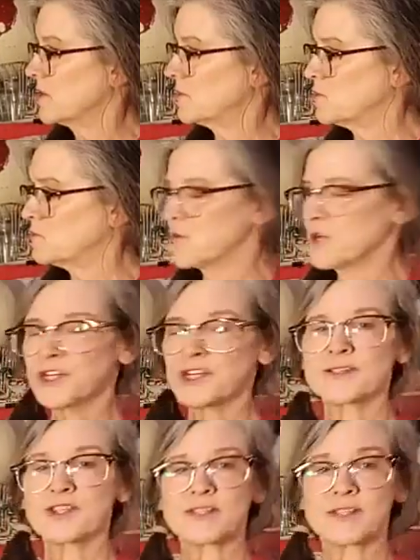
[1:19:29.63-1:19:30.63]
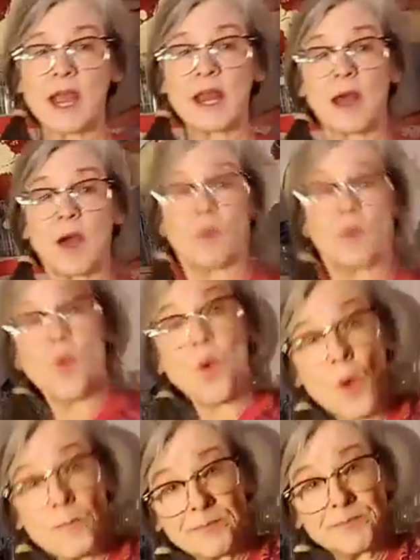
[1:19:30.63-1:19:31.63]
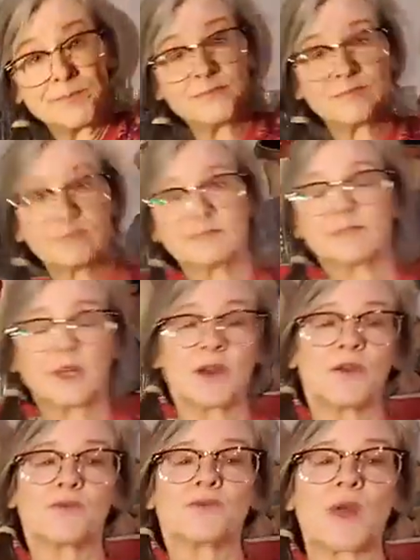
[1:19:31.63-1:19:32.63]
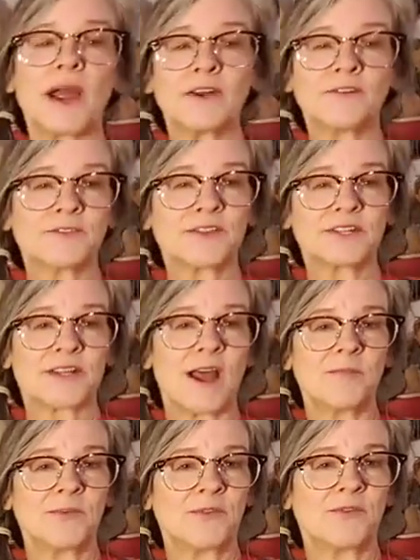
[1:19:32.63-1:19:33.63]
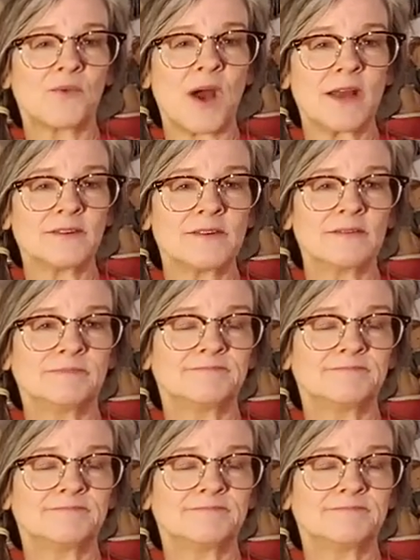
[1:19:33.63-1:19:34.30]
Do bridges just kind of whoop right over the top of the water?